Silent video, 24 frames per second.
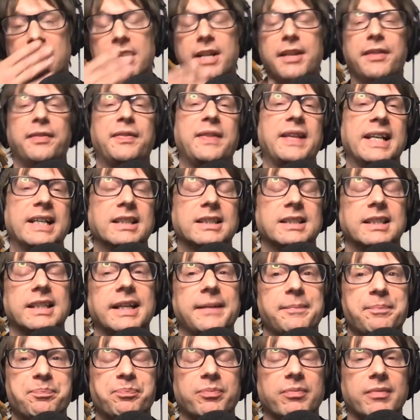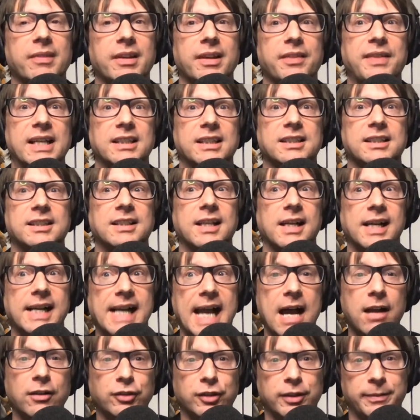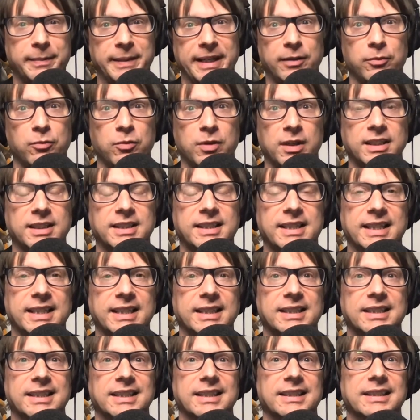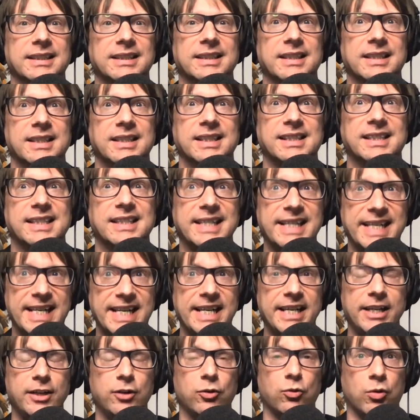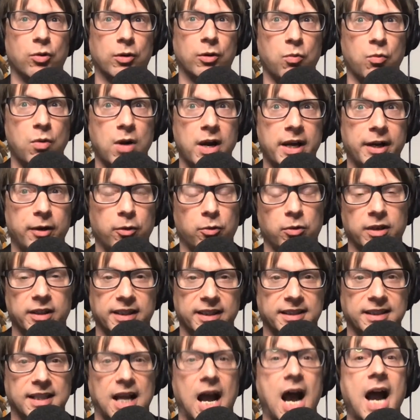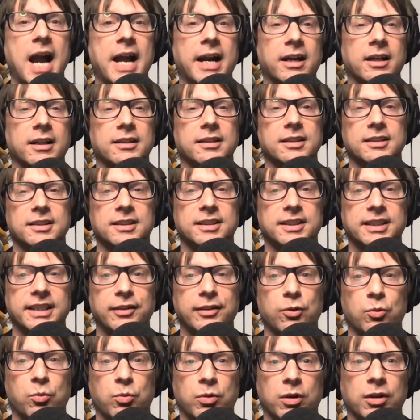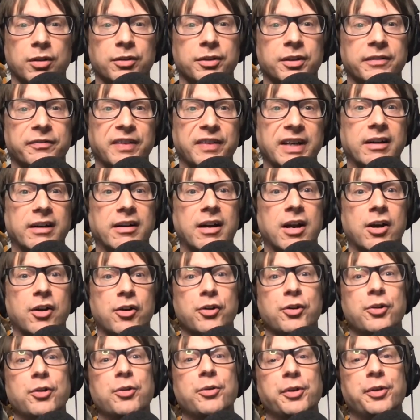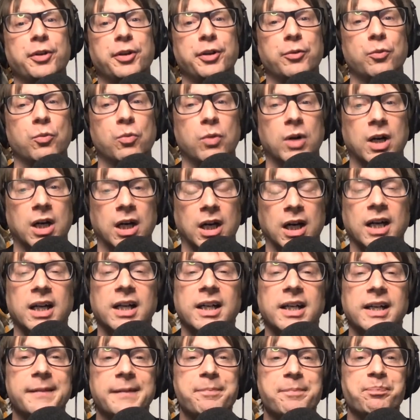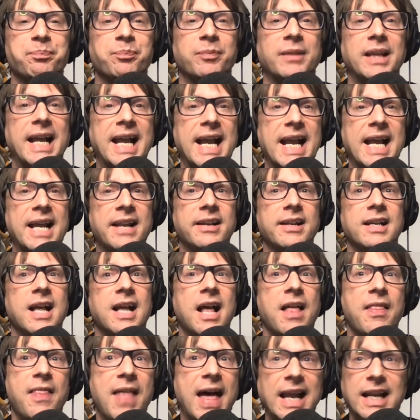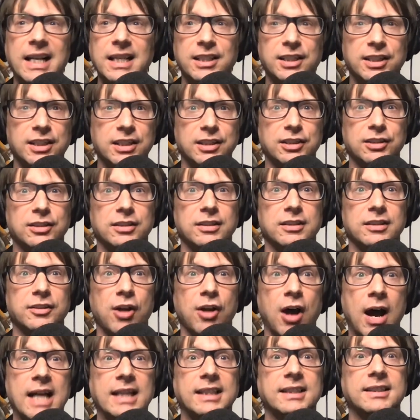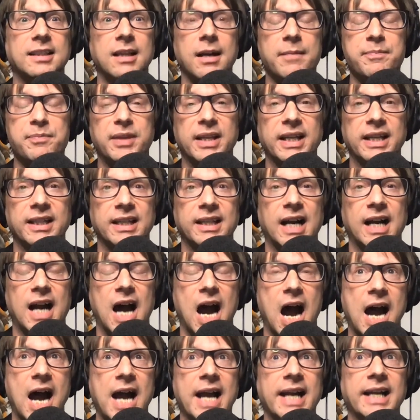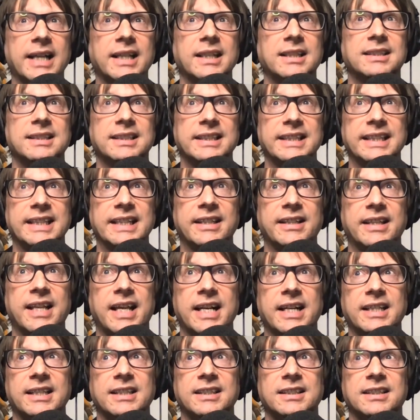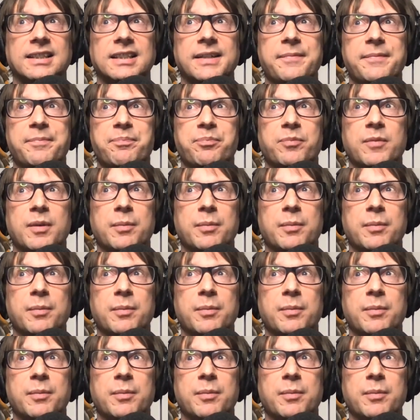one of the things that stuck out to me was this this need or want or desire to see the world to figure out who you were. And that is just not something that I see that is